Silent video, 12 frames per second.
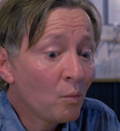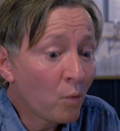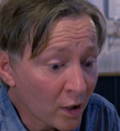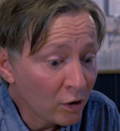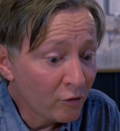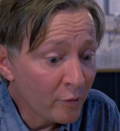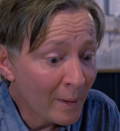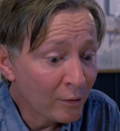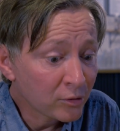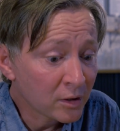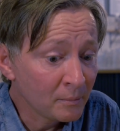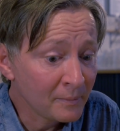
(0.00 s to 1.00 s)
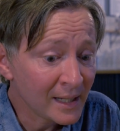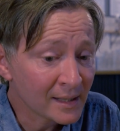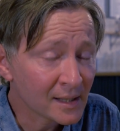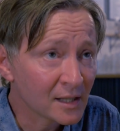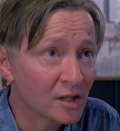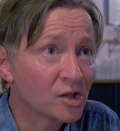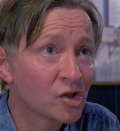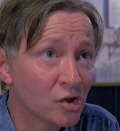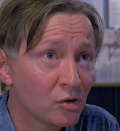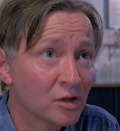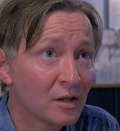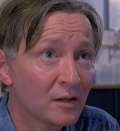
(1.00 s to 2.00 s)
What I love about them is the
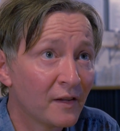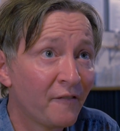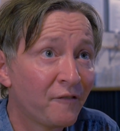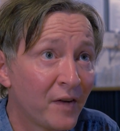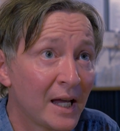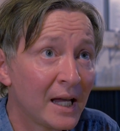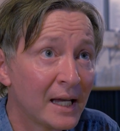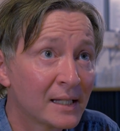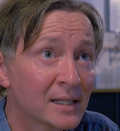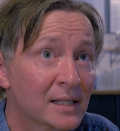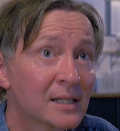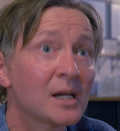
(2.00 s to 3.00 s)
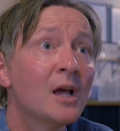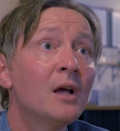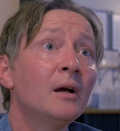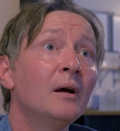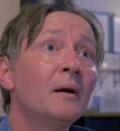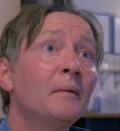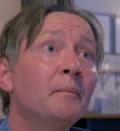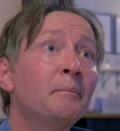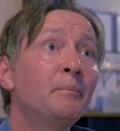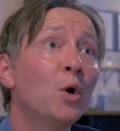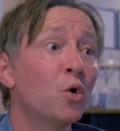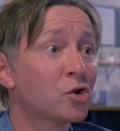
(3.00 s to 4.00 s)
sort of the first
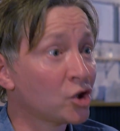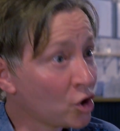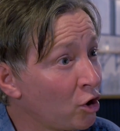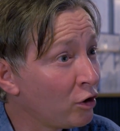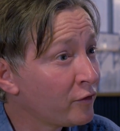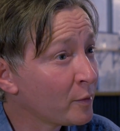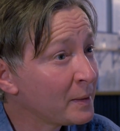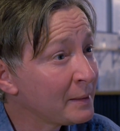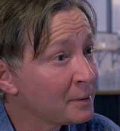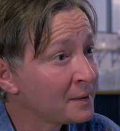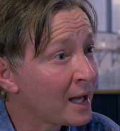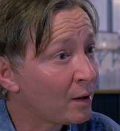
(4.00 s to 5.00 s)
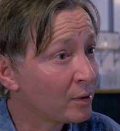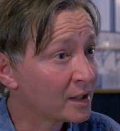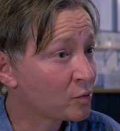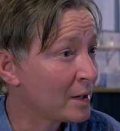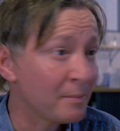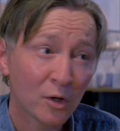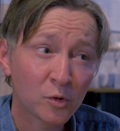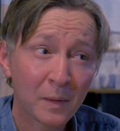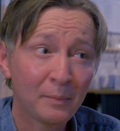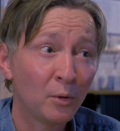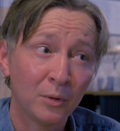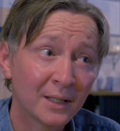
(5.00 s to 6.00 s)
port of call for people now. It's where most
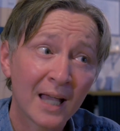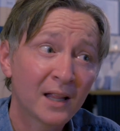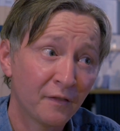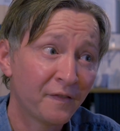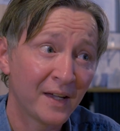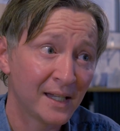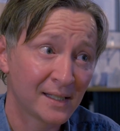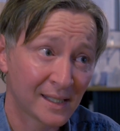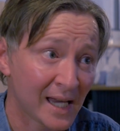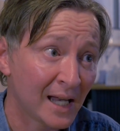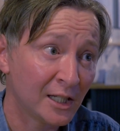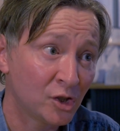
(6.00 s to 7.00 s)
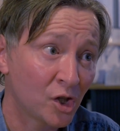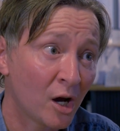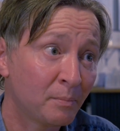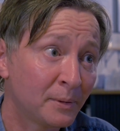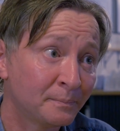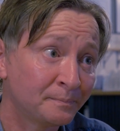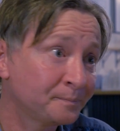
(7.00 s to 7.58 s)
people will get the first telly job